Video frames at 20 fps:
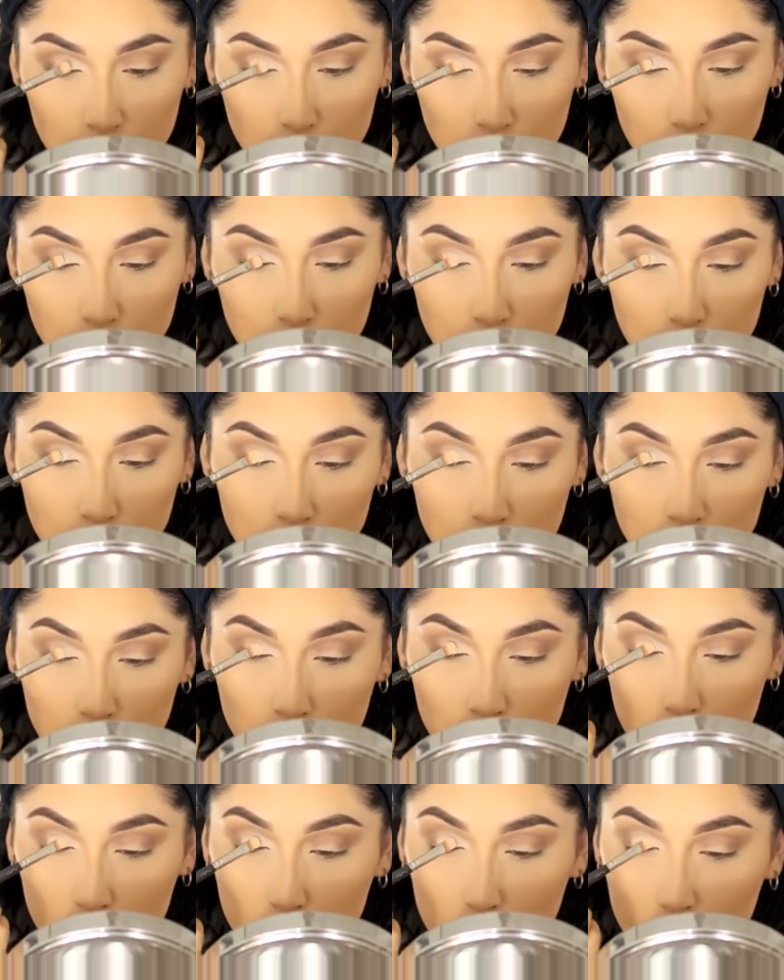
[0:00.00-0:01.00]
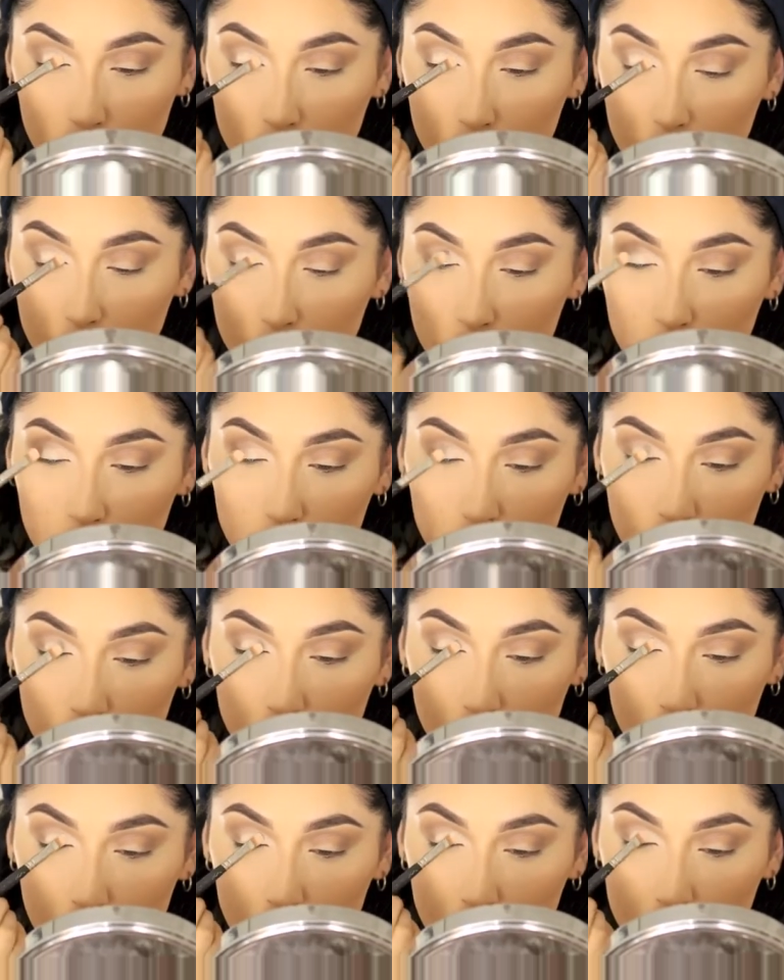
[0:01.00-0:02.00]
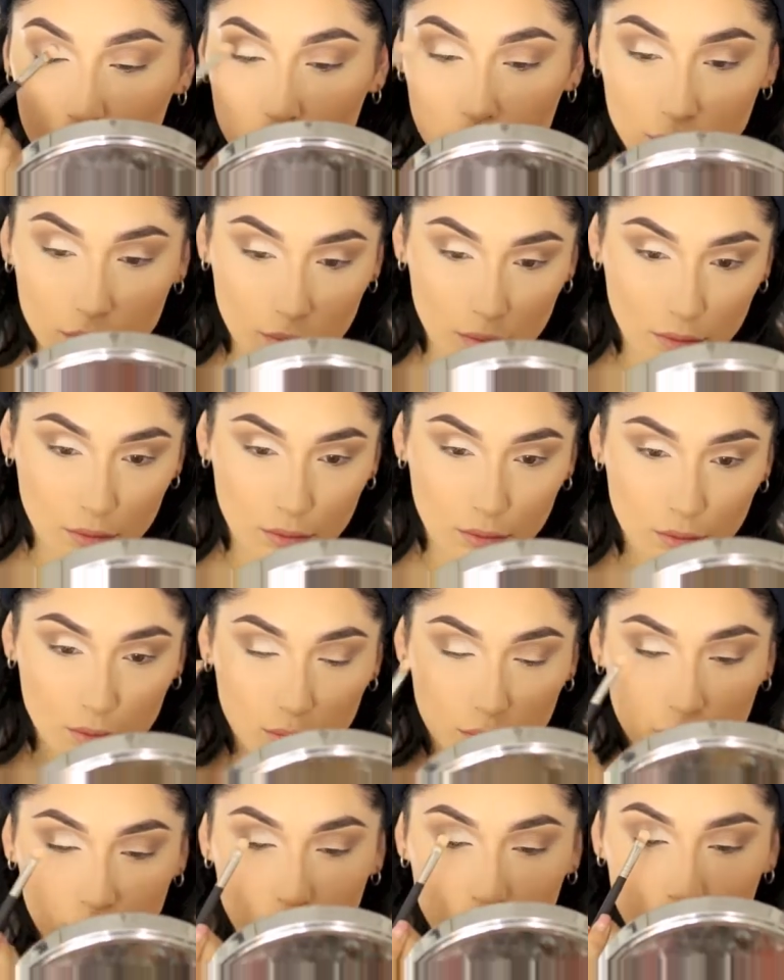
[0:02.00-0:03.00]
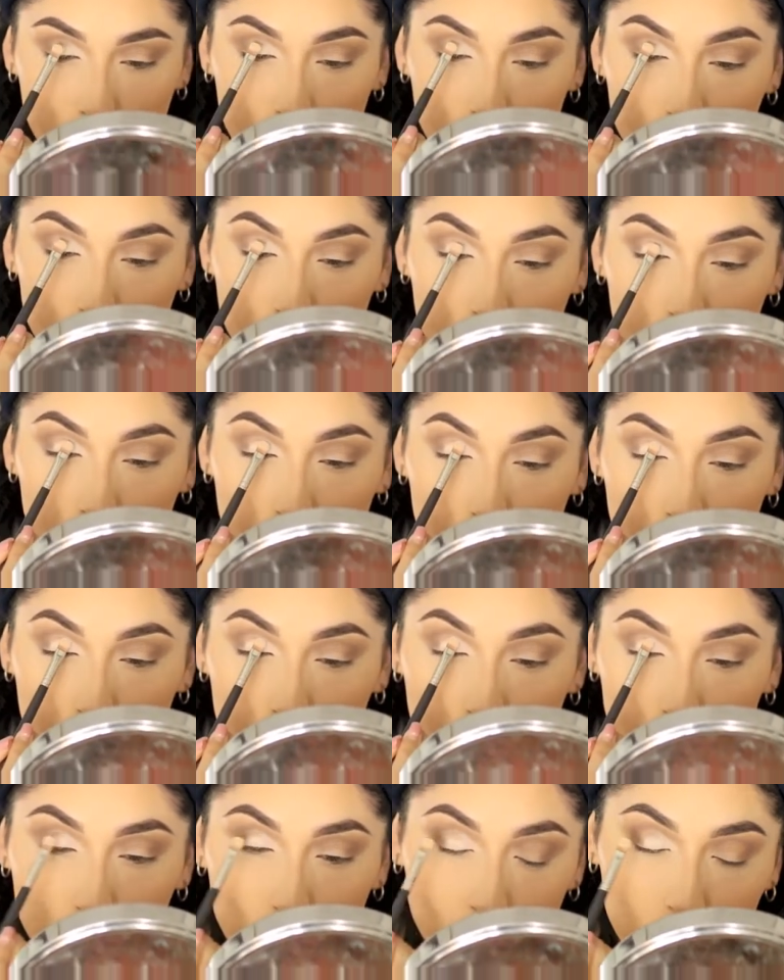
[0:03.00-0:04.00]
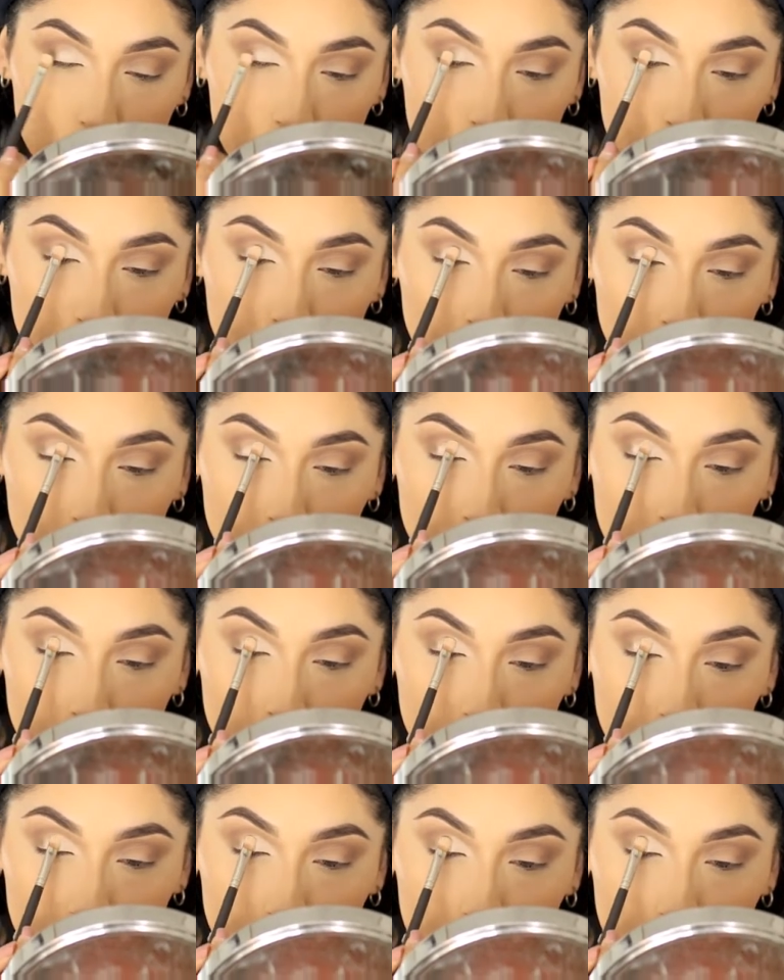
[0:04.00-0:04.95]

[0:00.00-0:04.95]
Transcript: And again, build up the color. Always start slowly